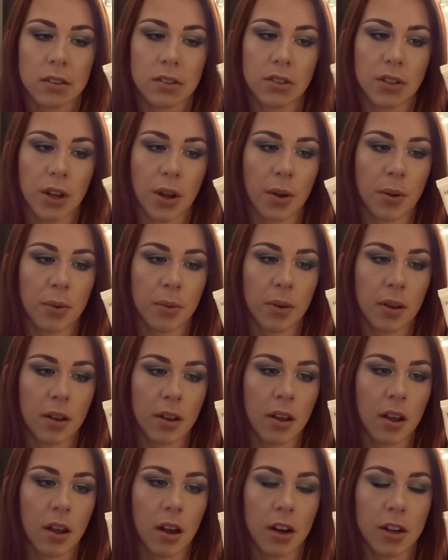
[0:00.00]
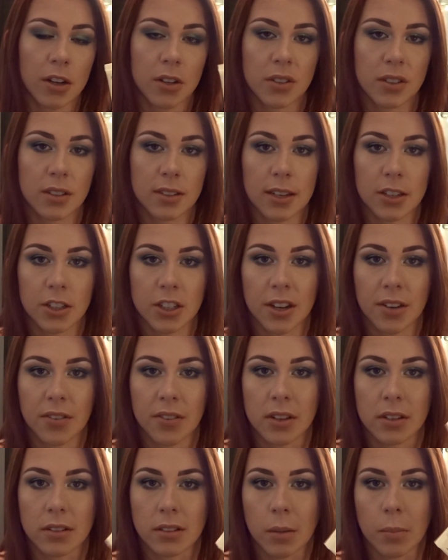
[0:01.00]
So I used this actually
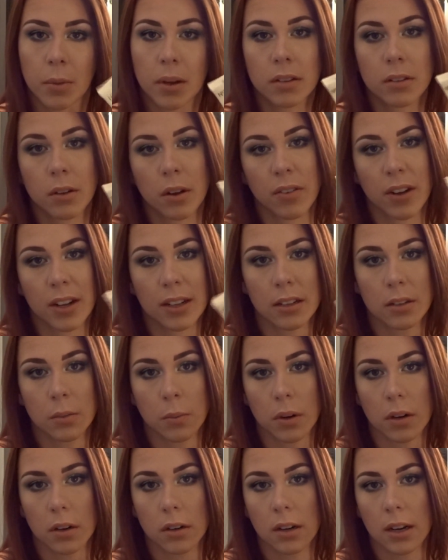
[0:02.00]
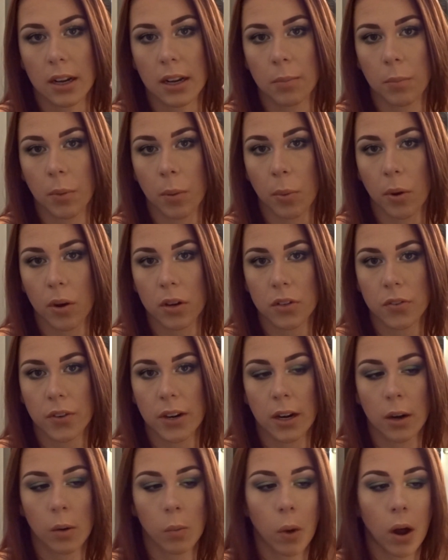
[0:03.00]
over the summer, so I've had this one in my box for
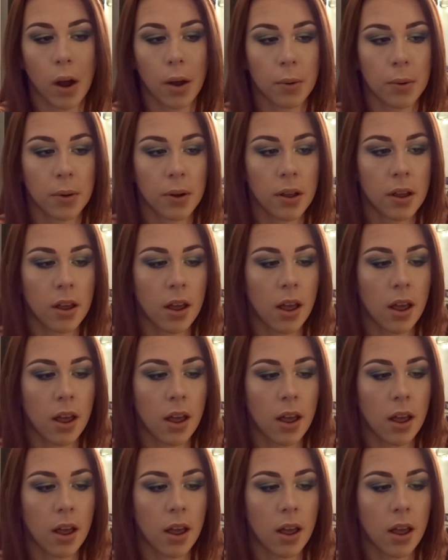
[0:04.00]
a little while.